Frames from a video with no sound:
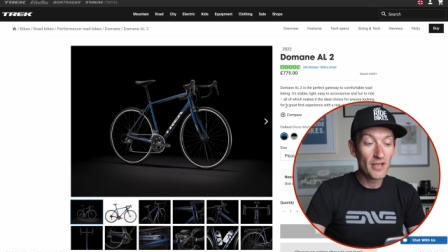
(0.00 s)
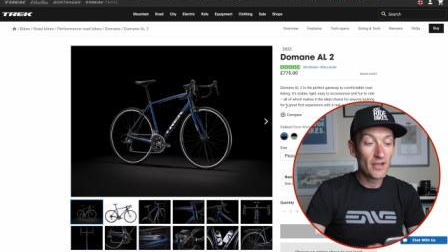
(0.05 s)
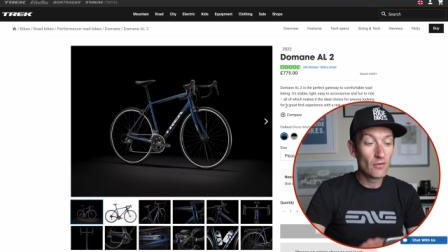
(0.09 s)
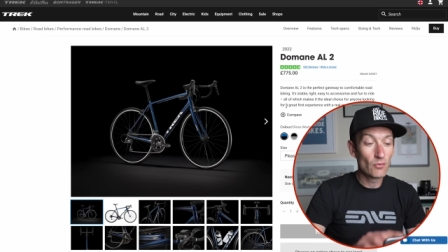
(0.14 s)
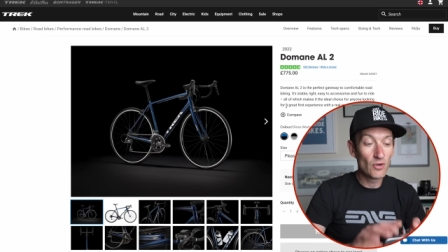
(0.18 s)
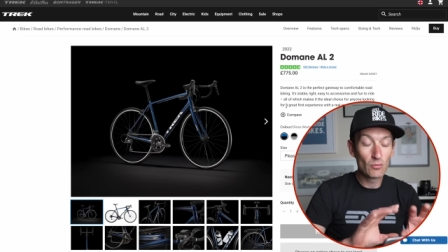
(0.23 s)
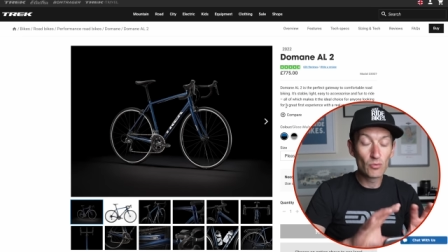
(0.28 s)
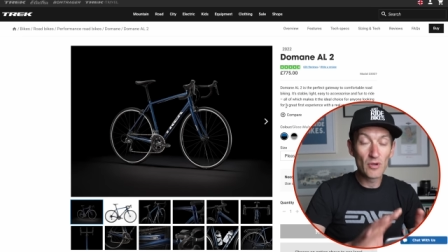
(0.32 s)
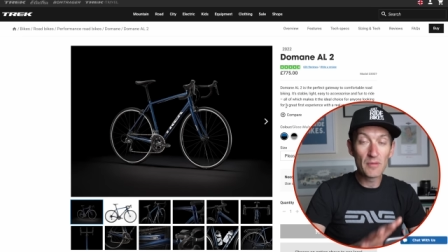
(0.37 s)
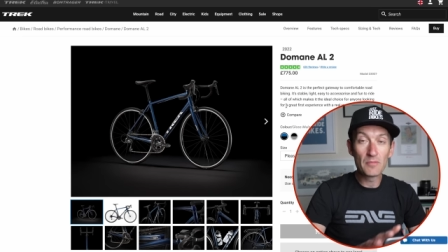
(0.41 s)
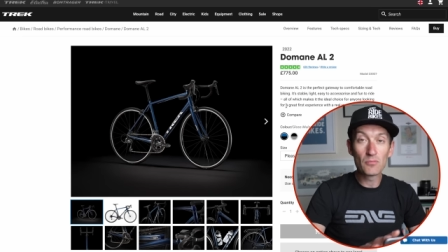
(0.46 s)

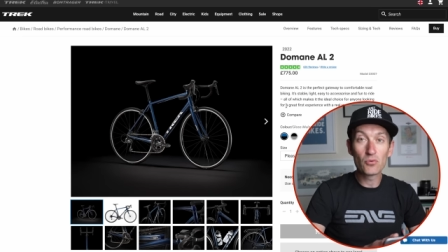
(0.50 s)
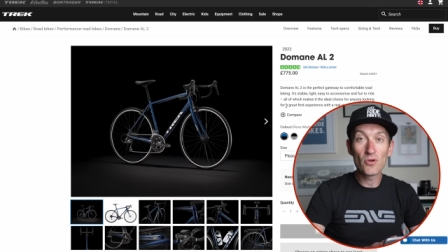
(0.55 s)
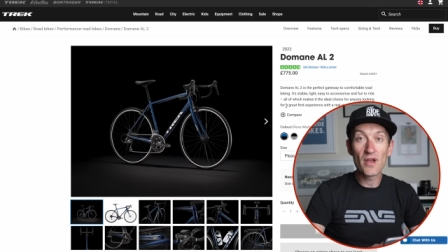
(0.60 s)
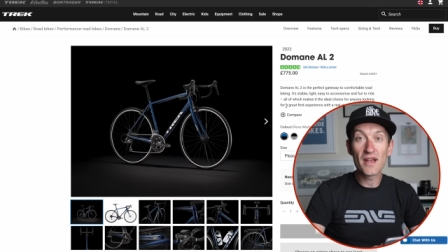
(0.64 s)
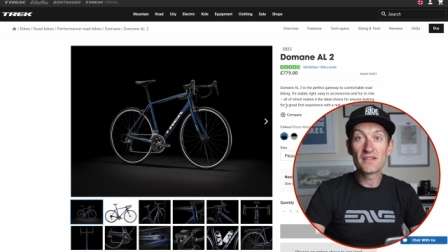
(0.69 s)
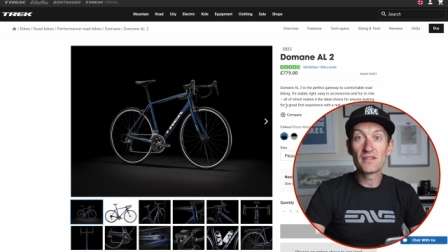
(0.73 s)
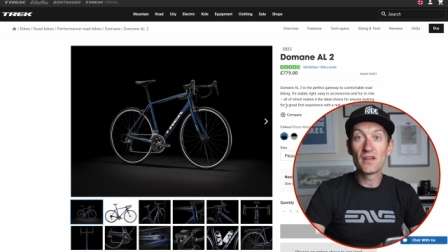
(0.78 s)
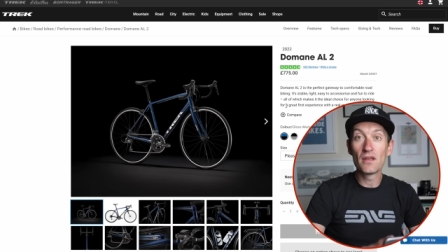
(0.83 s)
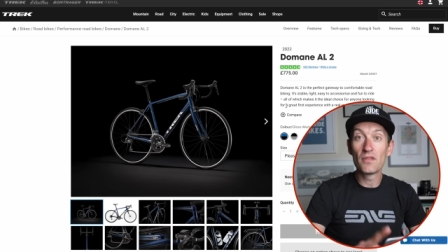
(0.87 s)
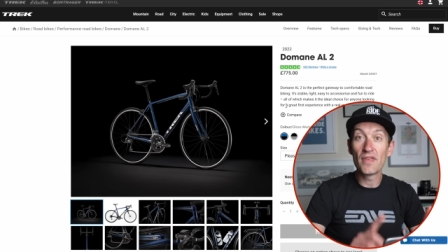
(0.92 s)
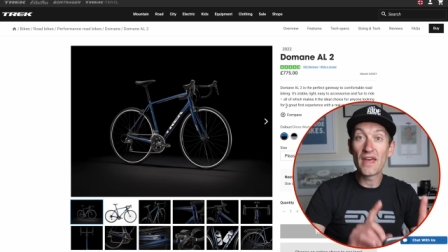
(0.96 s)
with rim
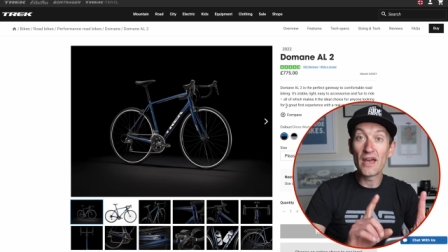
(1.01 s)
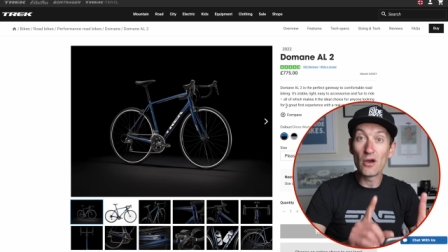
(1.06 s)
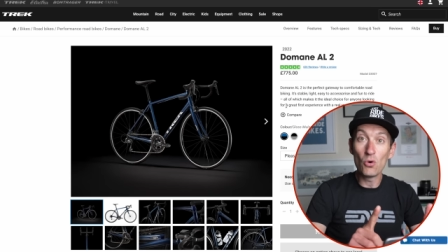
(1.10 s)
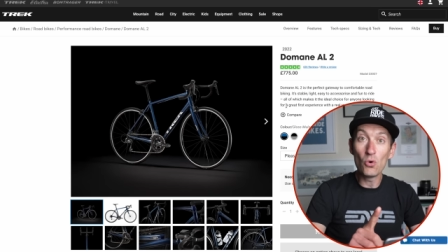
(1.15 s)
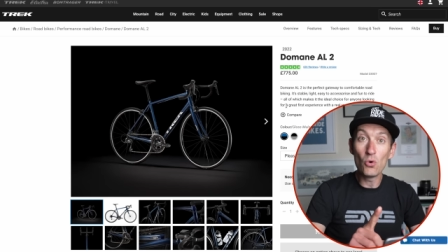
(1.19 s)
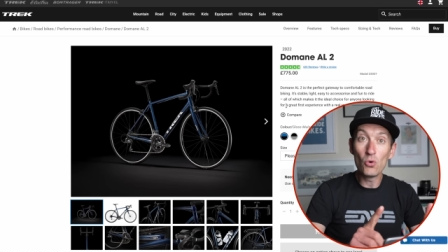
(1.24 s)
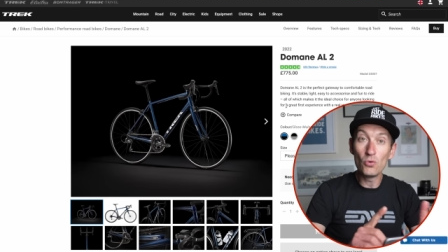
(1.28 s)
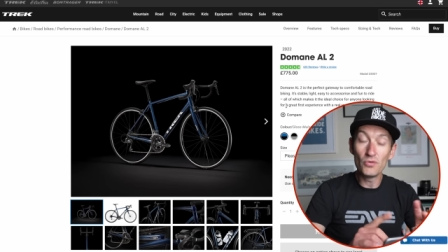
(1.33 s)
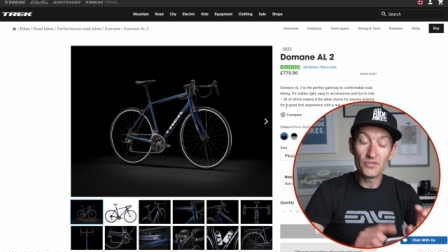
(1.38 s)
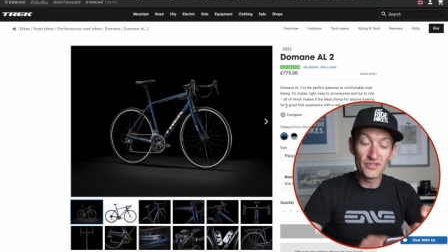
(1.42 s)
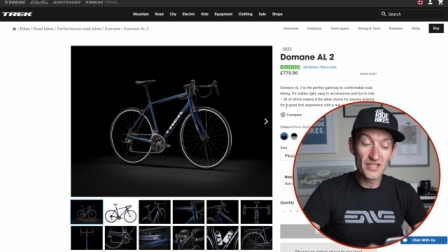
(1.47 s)
brakes, they're
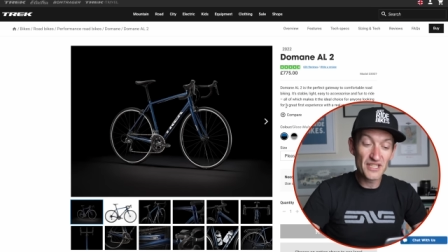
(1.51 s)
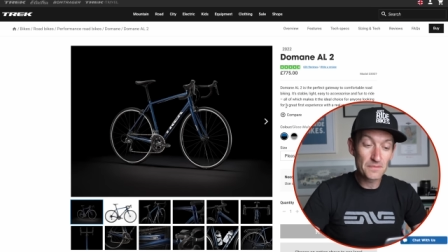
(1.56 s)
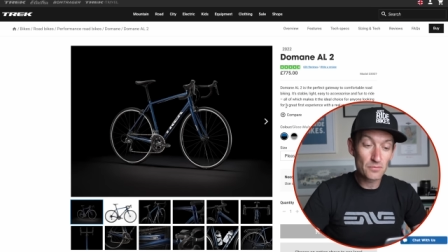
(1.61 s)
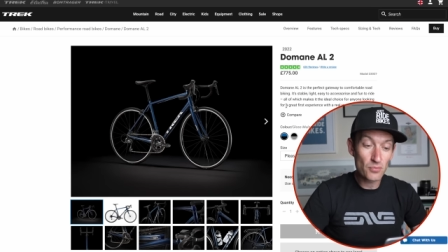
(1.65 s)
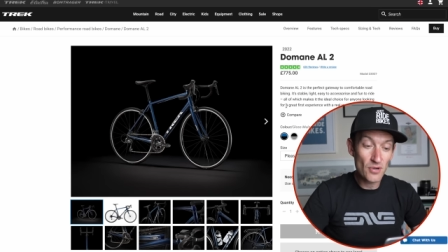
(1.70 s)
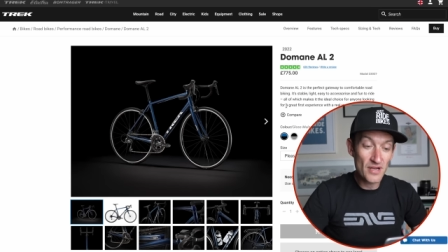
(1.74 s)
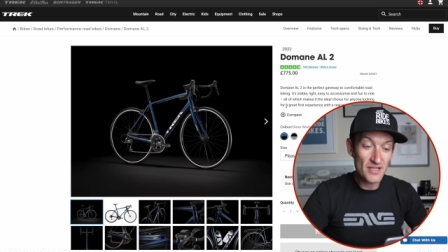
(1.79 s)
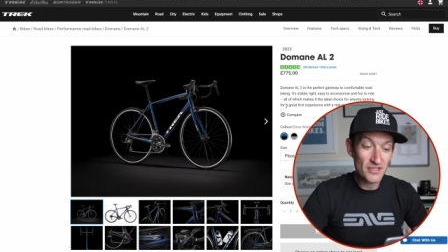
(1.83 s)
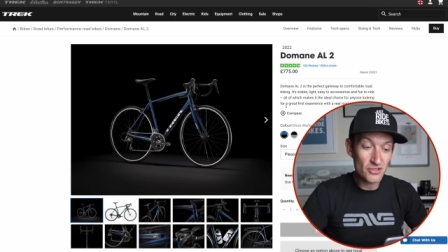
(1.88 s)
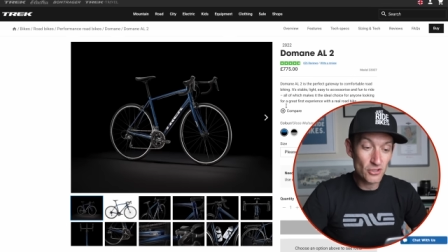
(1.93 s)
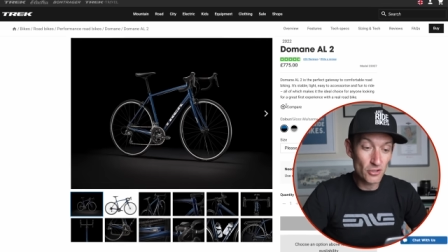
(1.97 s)
all disc
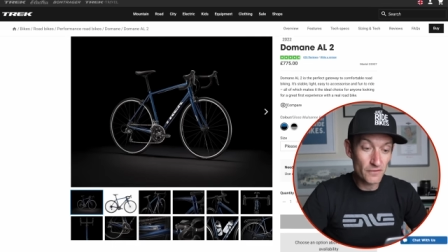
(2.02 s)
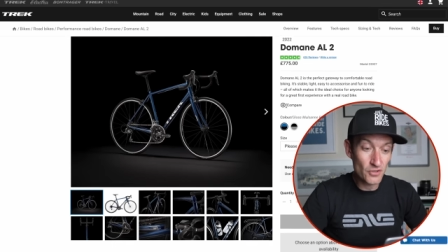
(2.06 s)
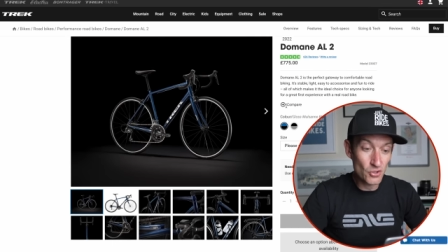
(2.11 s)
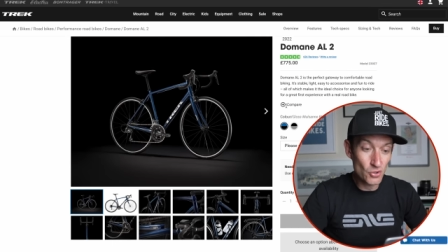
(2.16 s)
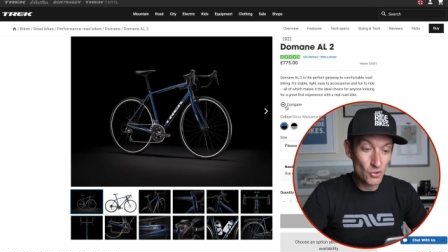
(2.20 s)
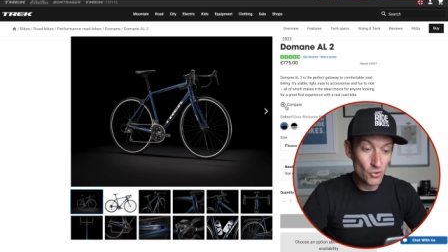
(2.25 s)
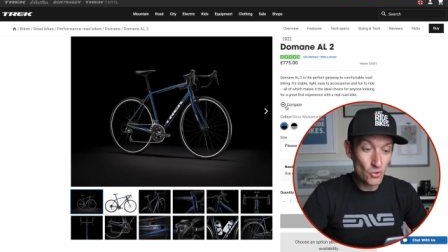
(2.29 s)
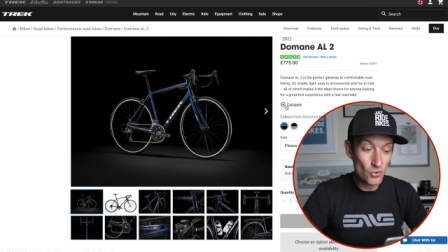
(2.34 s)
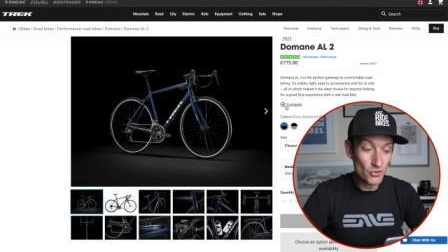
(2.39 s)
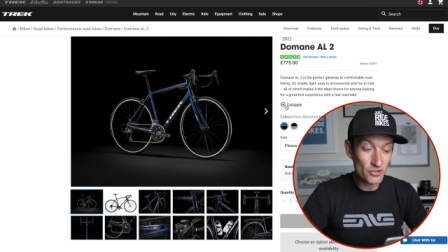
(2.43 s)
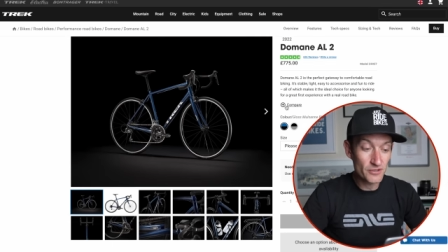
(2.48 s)
brakes of
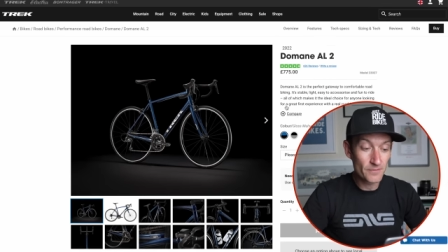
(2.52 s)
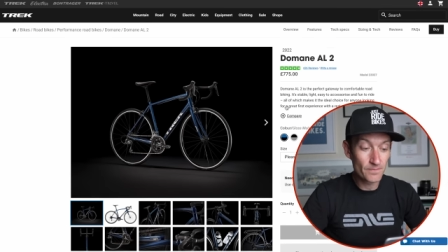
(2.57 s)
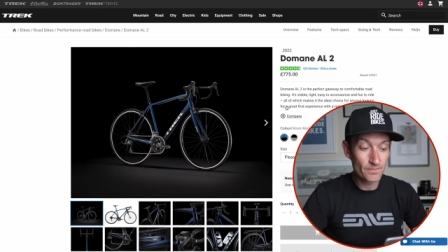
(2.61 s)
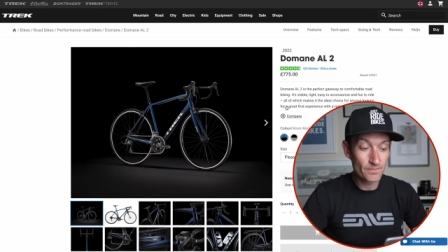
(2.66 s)
course.